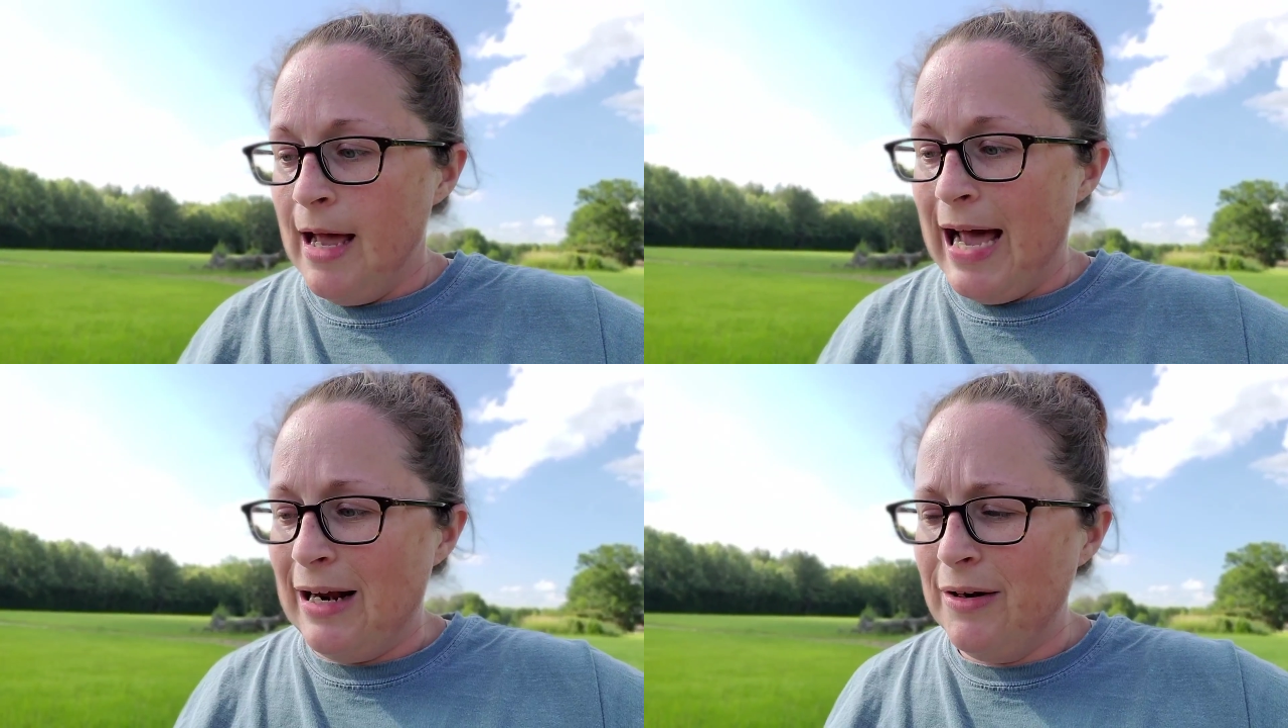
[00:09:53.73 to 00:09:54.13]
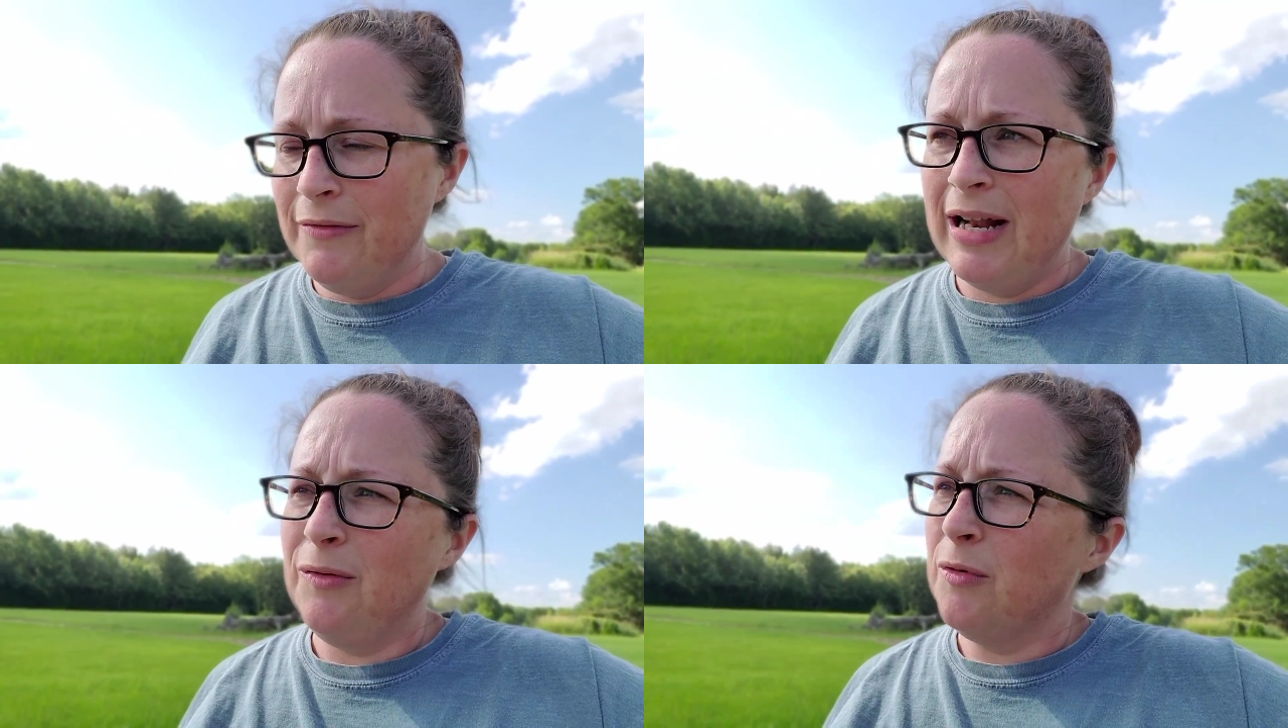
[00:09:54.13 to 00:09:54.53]
I
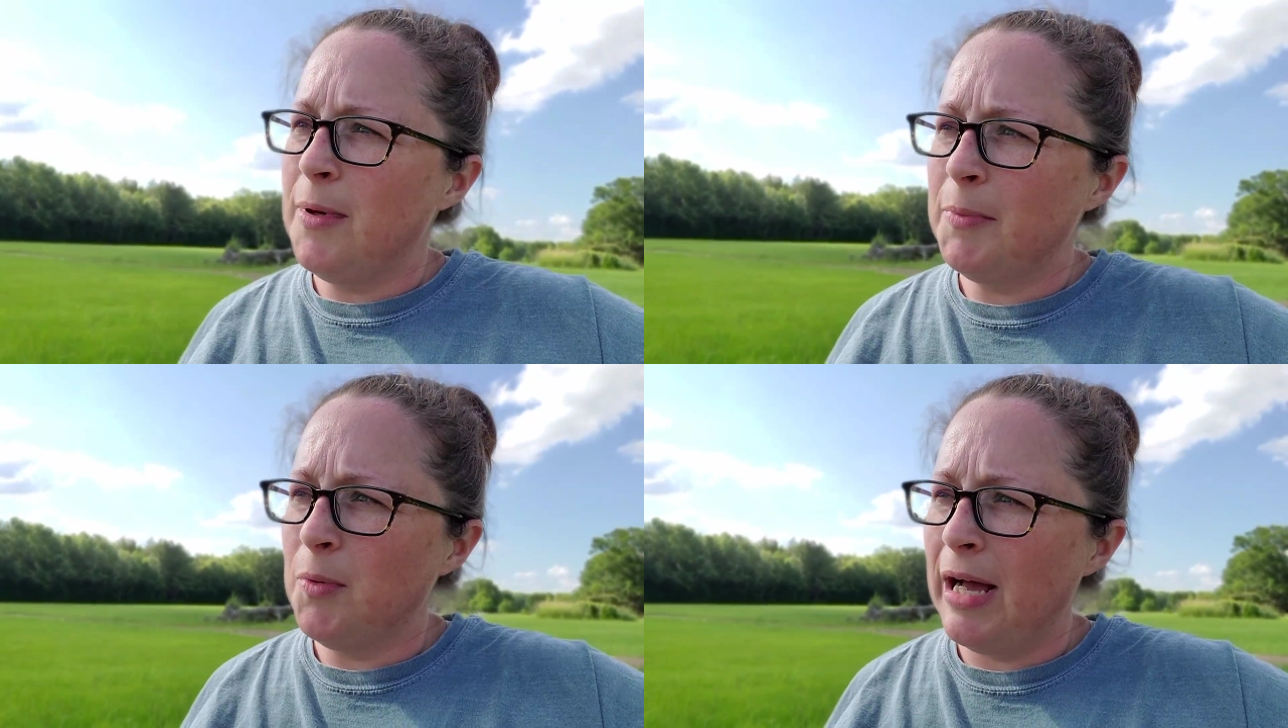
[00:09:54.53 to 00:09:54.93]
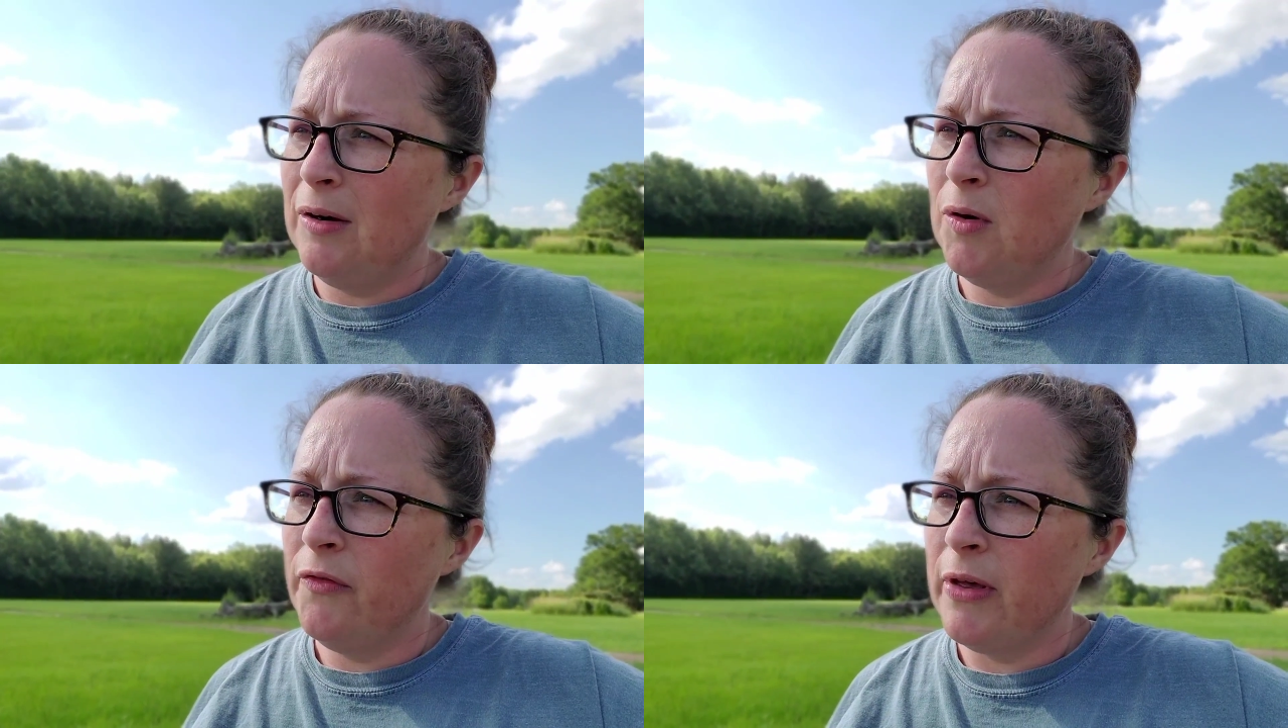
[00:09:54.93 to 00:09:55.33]
don't remember, I don't
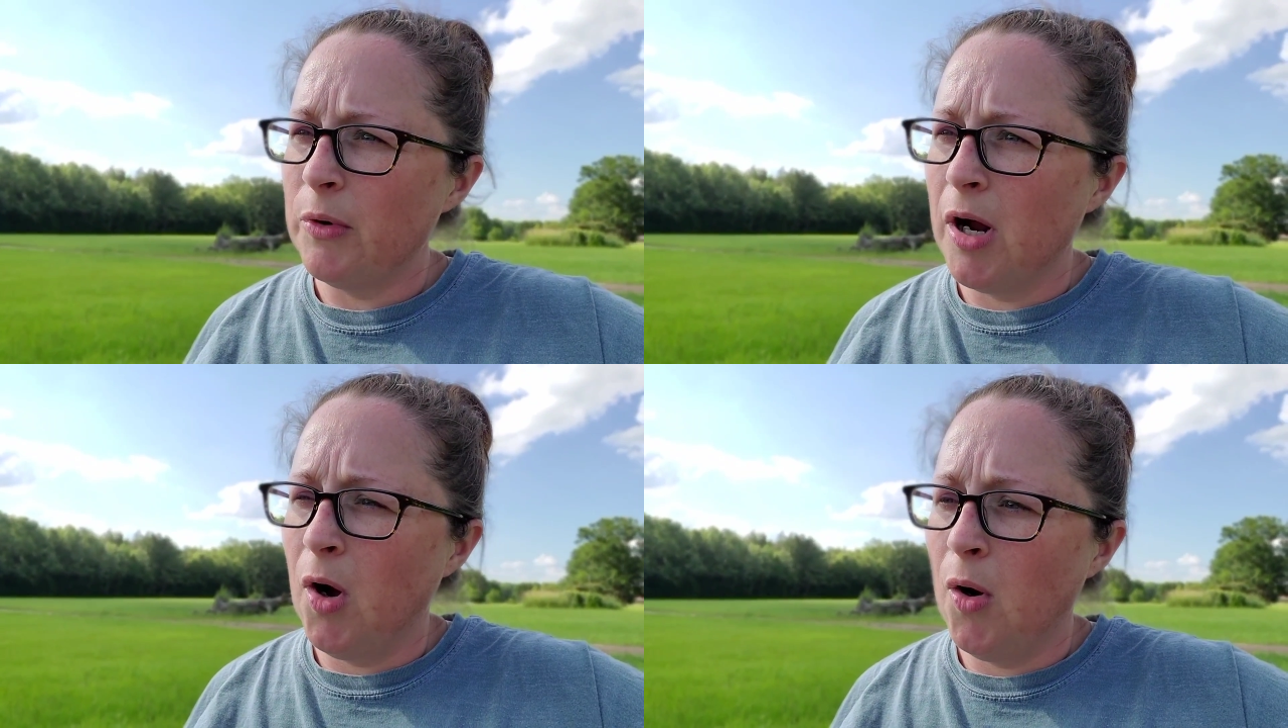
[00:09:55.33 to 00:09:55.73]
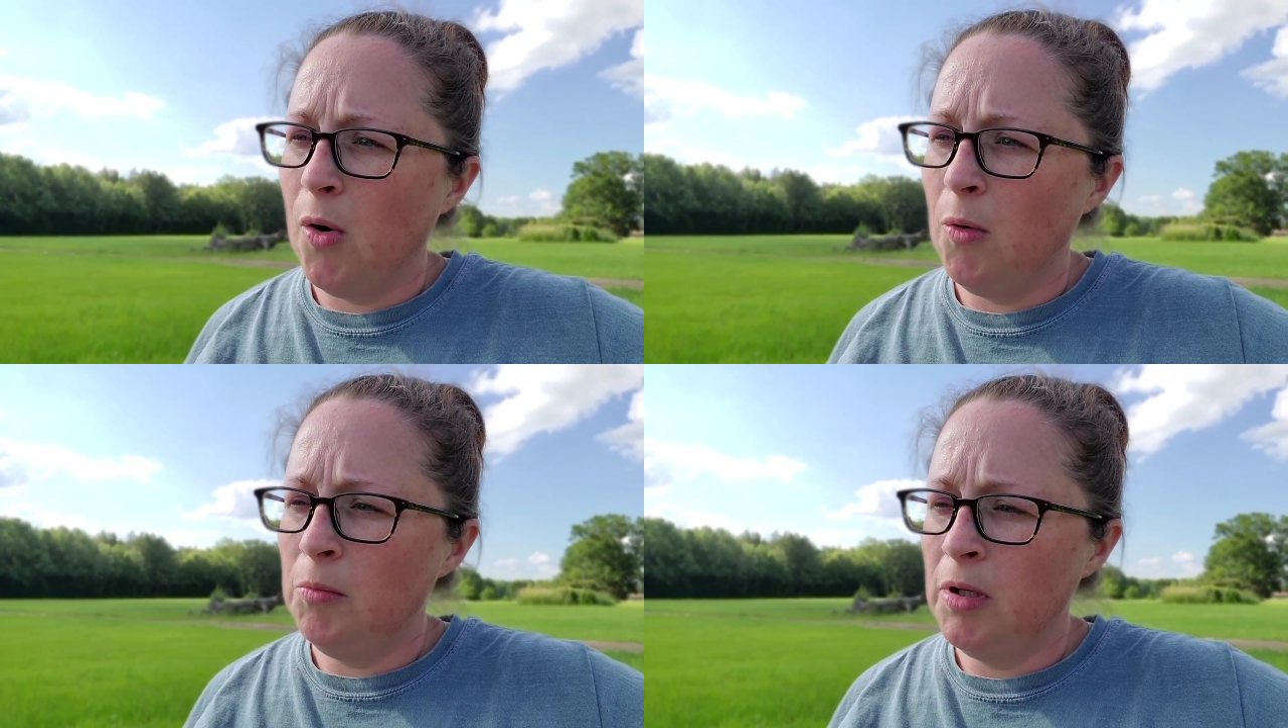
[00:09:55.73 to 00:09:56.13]
know if they were
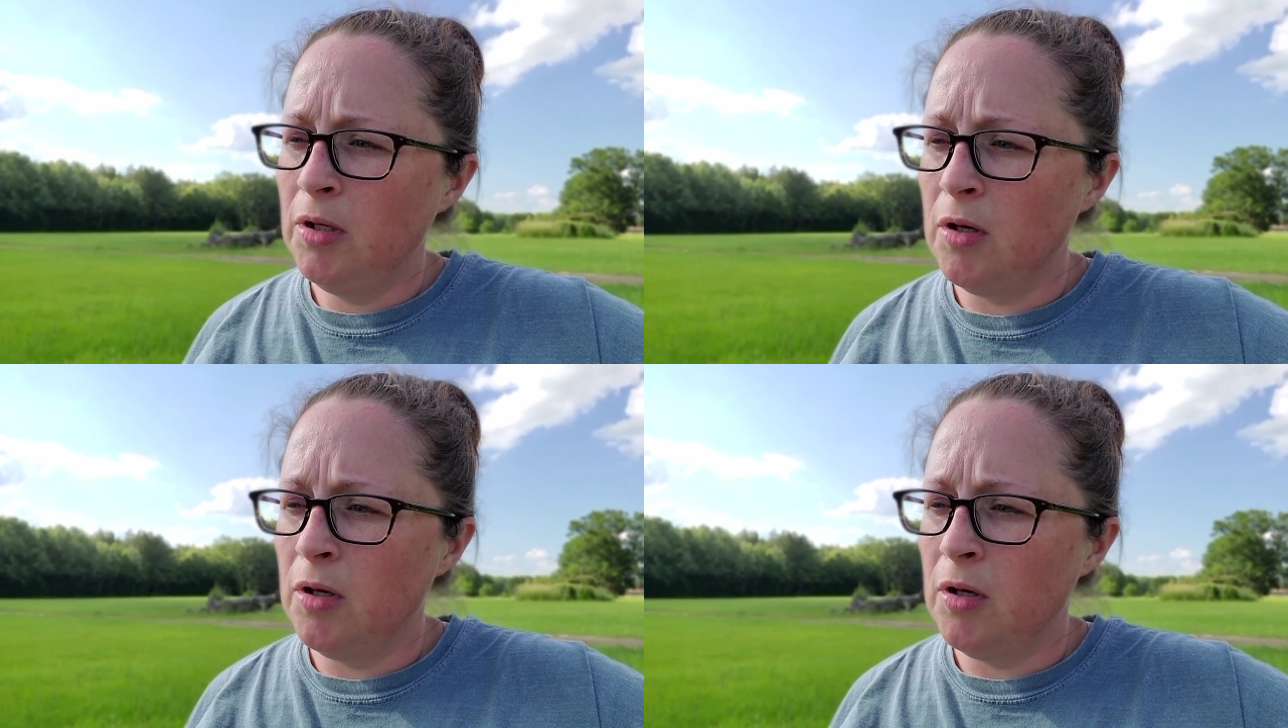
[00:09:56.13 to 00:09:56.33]
home